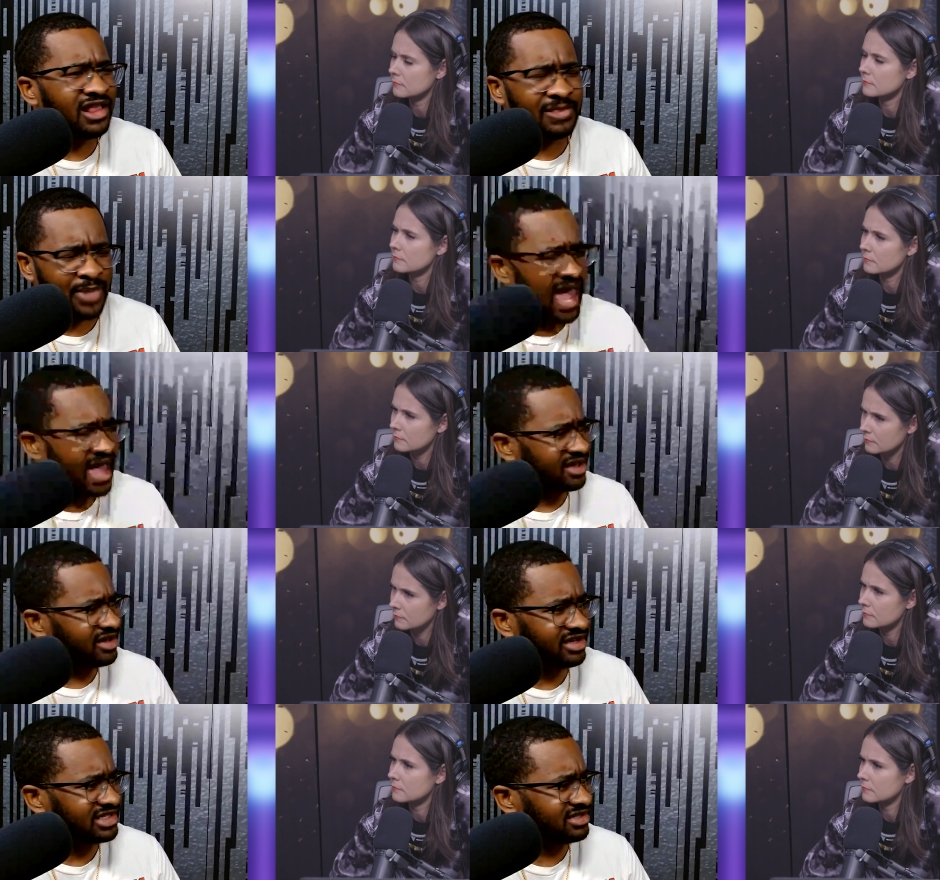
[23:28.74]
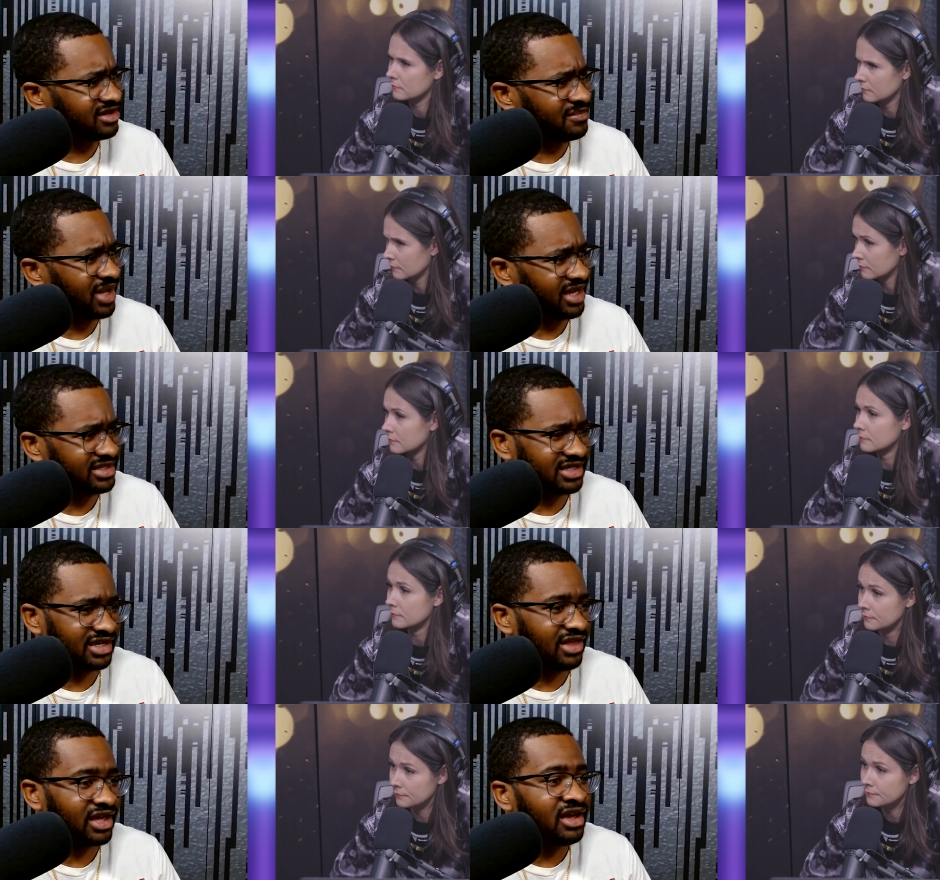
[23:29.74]
Speaker 1: Back cuts look amazing.
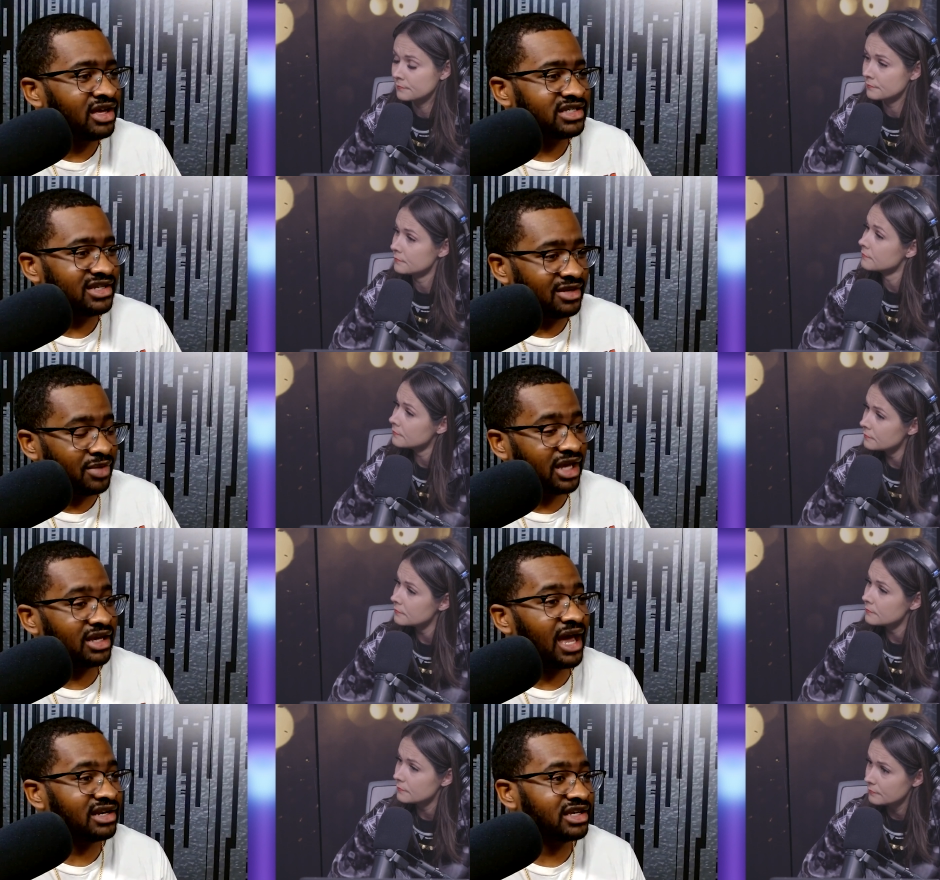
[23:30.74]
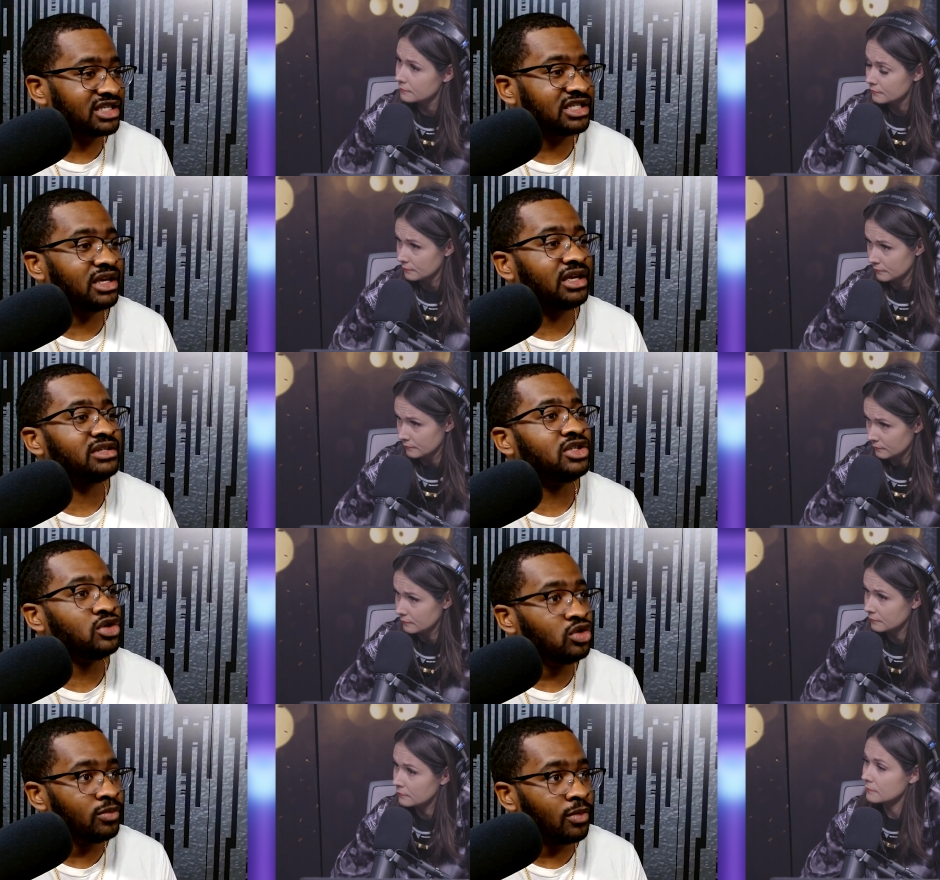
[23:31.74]
Mm-hmm. Like Saddiq Bey got to ex- eh,
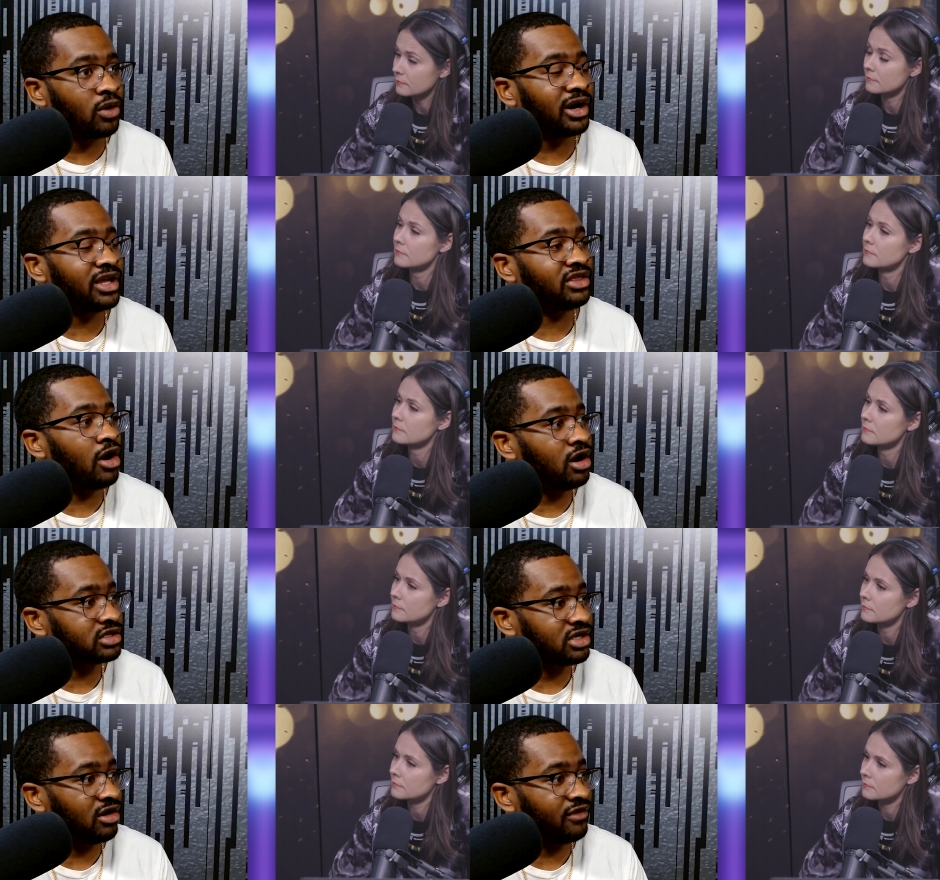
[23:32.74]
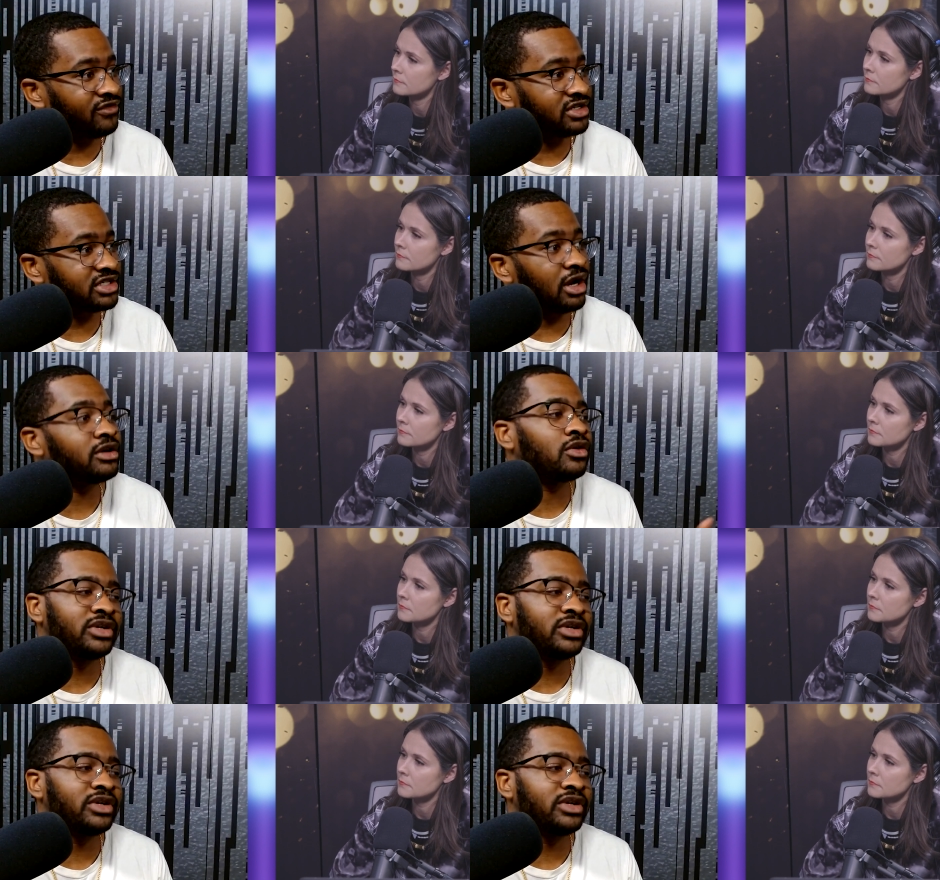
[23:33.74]
do more in the Hawks offense under Quin